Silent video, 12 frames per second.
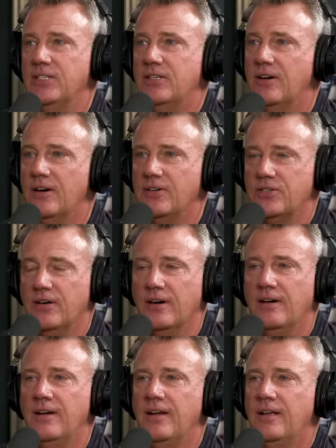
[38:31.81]
Yeah. These cars
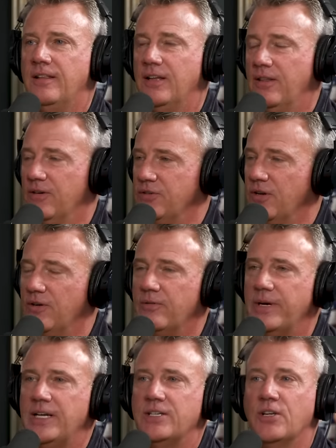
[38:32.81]
are, there's no
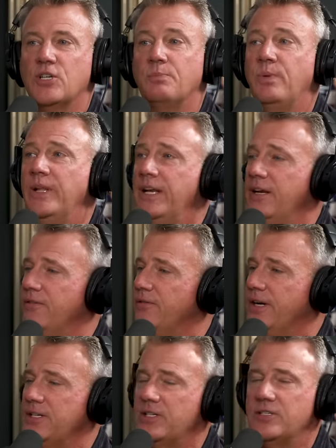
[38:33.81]
reason. There's plenty of
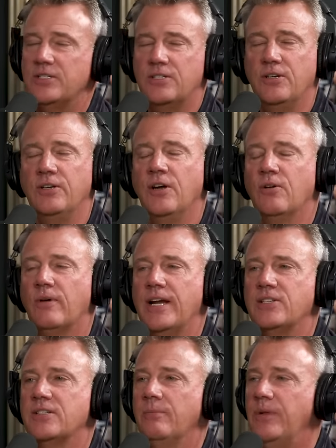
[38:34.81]
races you can go
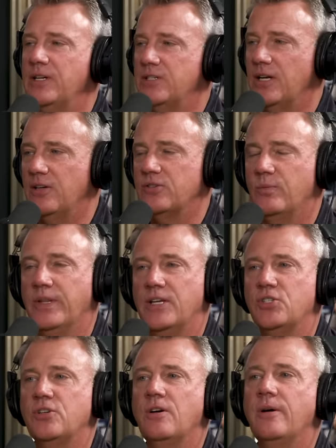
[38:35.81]
race someplace else. When
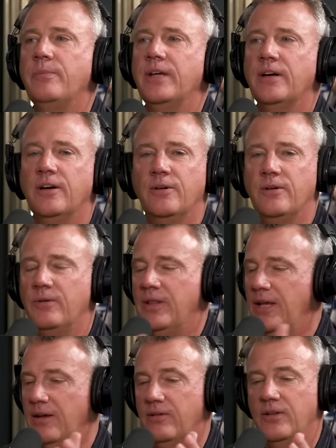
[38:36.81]
they show up, they're
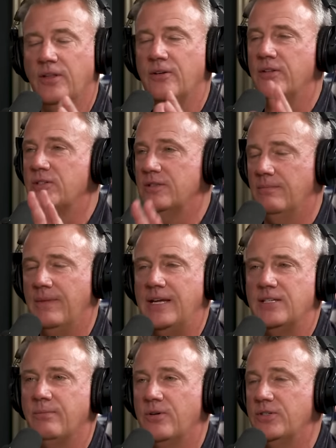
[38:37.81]
this
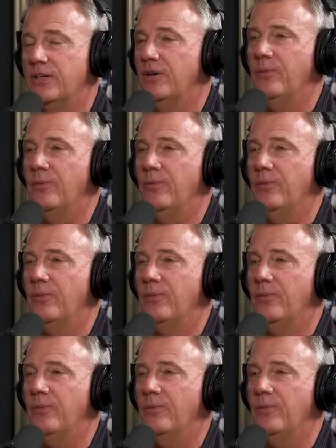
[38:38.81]
amazing person.